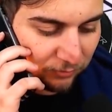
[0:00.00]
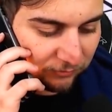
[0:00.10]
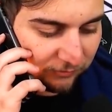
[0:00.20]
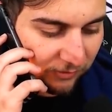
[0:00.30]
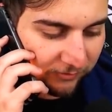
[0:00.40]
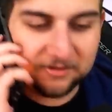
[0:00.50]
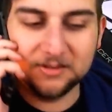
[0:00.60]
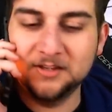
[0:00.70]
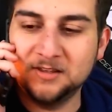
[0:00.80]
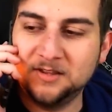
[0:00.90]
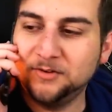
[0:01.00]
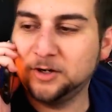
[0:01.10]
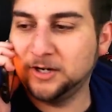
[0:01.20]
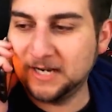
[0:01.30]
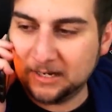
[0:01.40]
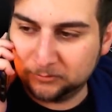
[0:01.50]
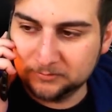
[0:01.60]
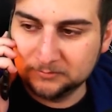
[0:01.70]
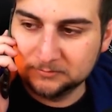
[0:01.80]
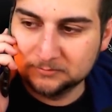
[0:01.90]
So they they figured it out.
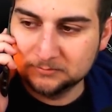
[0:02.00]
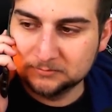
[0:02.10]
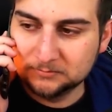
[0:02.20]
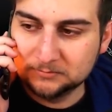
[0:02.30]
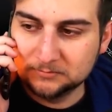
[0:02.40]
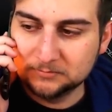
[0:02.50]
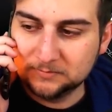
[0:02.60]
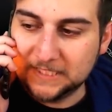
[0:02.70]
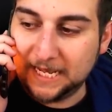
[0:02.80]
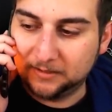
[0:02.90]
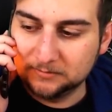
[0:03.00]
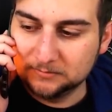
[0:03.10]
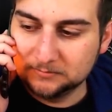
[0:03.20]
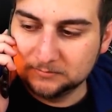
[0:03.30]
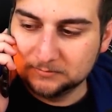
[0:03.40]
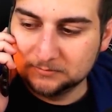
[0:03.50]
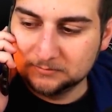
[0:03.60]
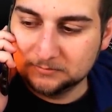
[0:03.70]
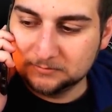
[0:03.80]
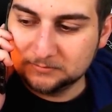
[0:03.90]
Yeah.
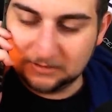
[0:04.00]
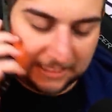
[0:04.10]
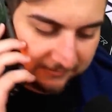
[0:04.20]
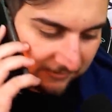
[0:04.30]
Yeah.